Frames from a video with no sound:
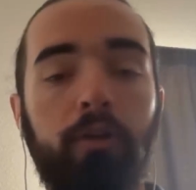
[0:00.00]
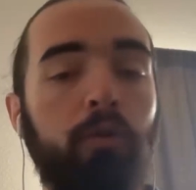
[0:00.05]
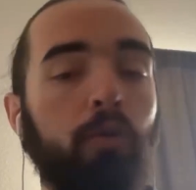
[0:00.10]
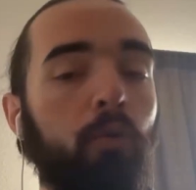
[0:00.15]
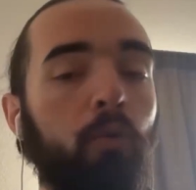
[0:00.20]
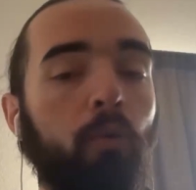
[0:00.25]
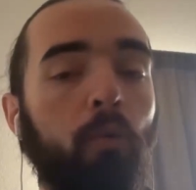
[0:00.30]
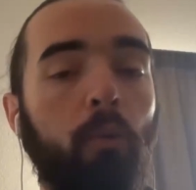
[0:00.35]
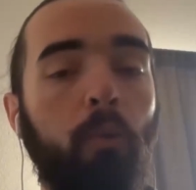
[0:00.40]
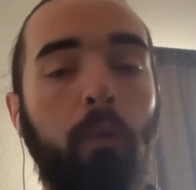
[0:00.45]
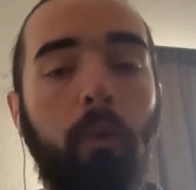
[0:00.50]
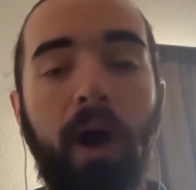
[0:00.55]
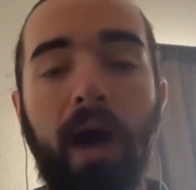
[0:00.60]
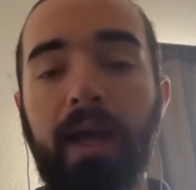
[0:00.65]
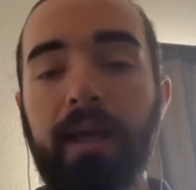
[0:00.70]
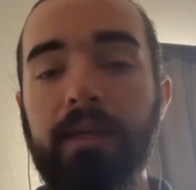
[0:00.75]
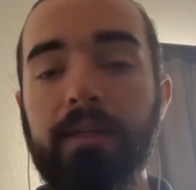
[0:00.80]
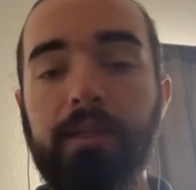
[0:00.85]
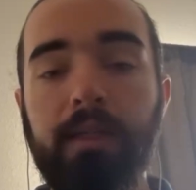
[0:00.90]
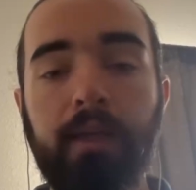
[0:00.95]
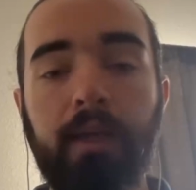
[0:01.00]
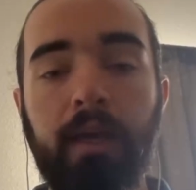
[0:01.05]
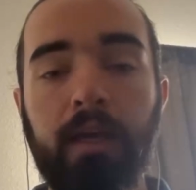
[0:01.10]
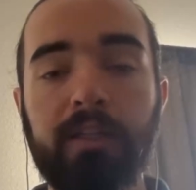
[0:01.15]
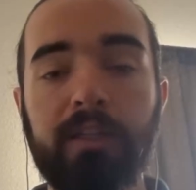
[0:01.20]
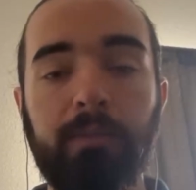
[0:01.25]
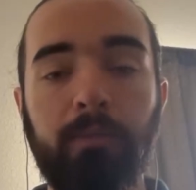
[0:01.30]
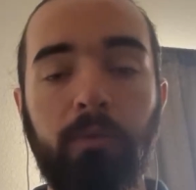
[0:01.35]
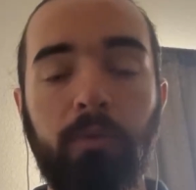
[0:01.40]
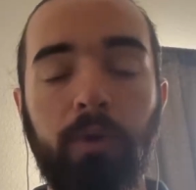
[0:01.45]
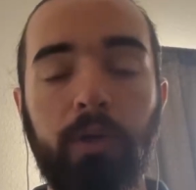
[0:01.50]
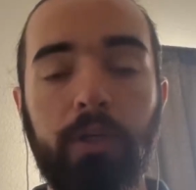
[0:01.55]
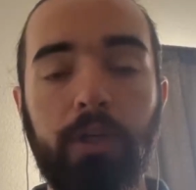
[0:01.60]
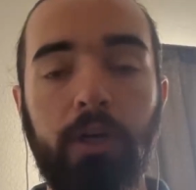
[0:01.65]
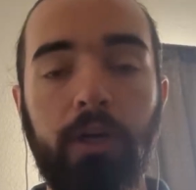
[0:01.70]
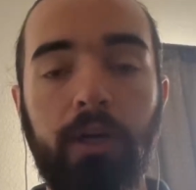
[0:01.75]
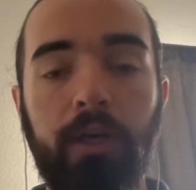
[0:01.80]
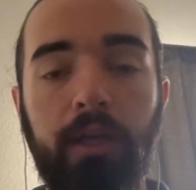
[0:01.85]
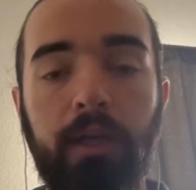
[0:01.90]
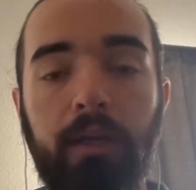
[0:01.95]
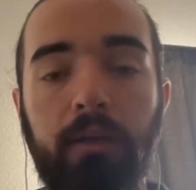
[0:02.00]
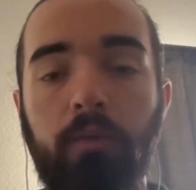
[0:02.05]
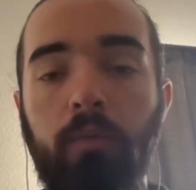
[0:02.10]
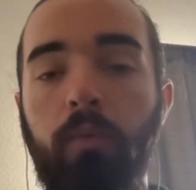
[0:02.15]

why is the customer returning it?